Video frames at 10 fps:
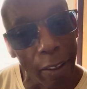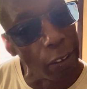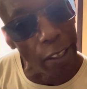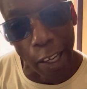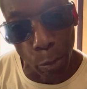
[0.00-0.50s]
I don't
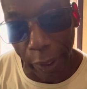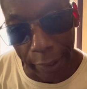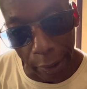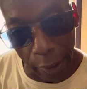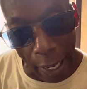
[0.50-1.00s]
know how to break
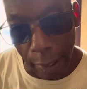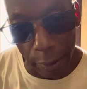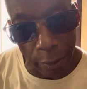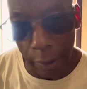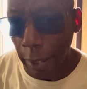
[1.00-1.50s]
in a
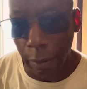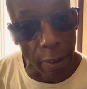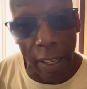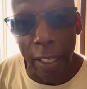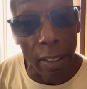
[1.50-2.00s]
house. I don't
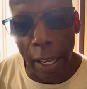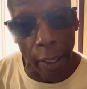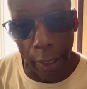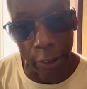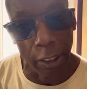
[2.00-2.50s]
know none
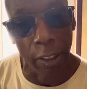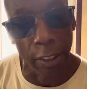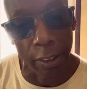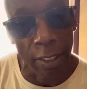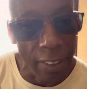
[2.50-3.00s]
of that shit
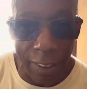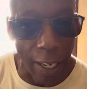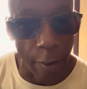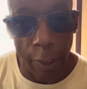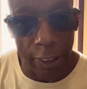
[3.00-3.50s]
because
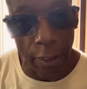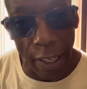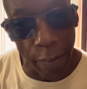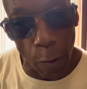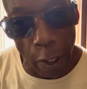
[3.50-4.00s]
I wasn't
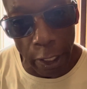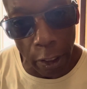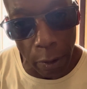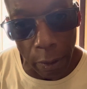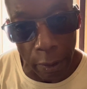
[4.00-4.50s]
ever wanting
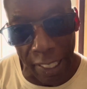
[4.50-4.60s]
to do it.